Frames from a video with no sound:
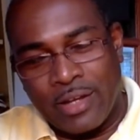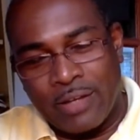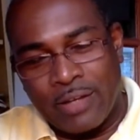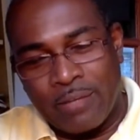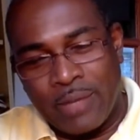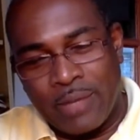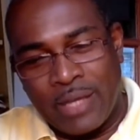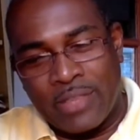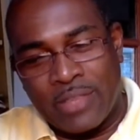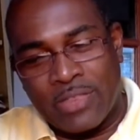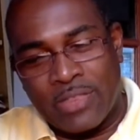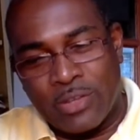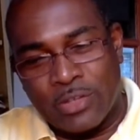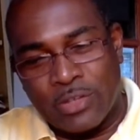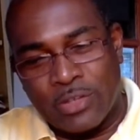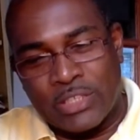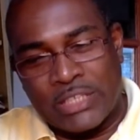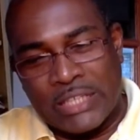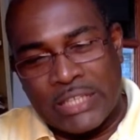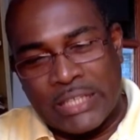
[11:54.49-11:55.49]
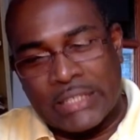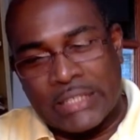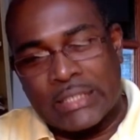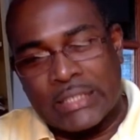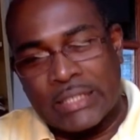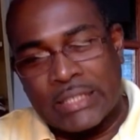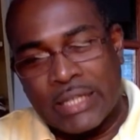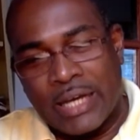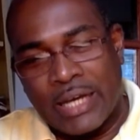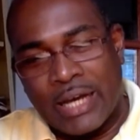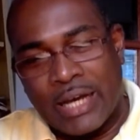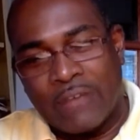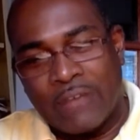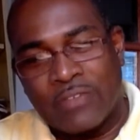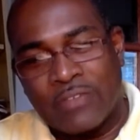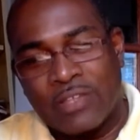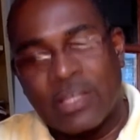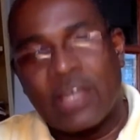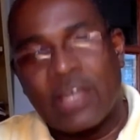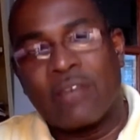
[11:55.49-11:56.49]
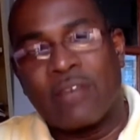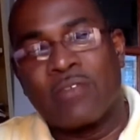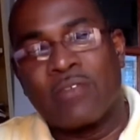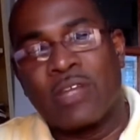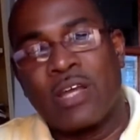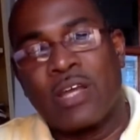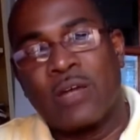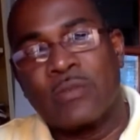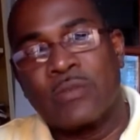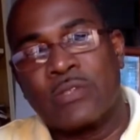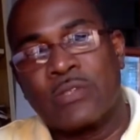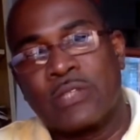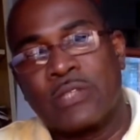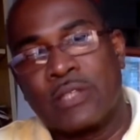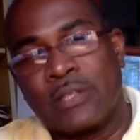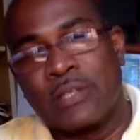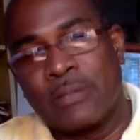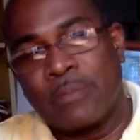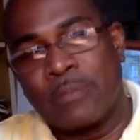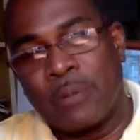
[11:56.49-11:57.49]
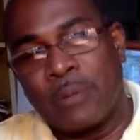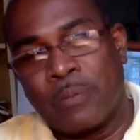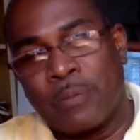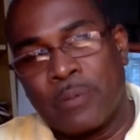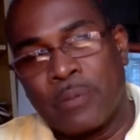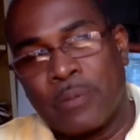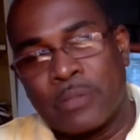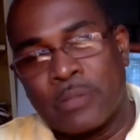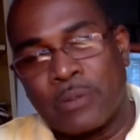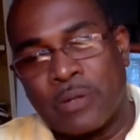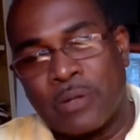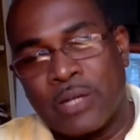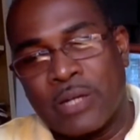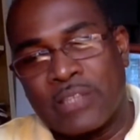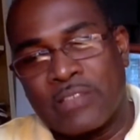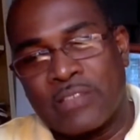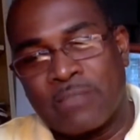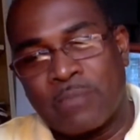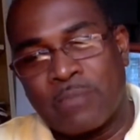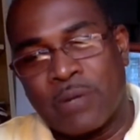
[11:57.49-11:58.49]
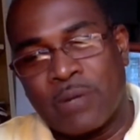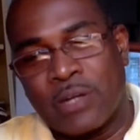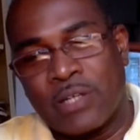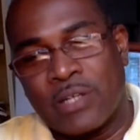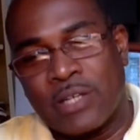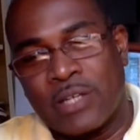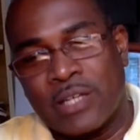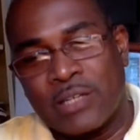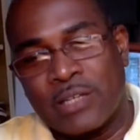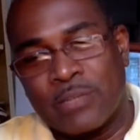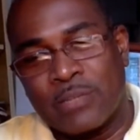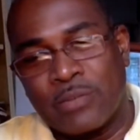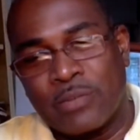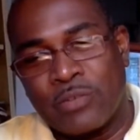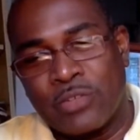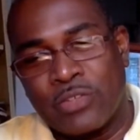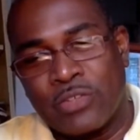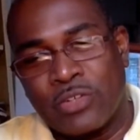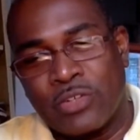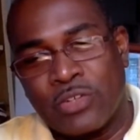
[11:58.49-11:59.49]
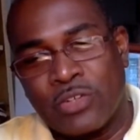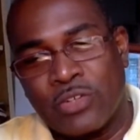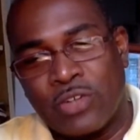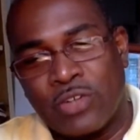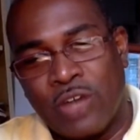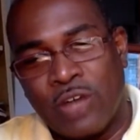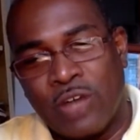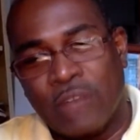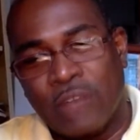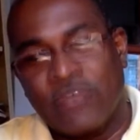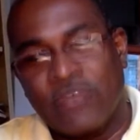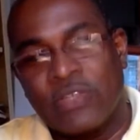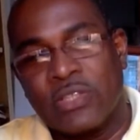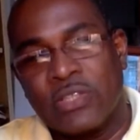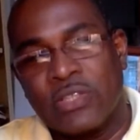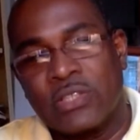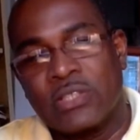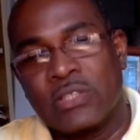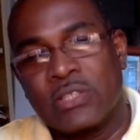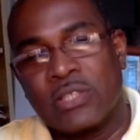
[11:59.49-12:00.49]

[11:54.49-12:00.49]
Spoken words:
May 13th after they have announced that the People's Progressive Party has been returned to office.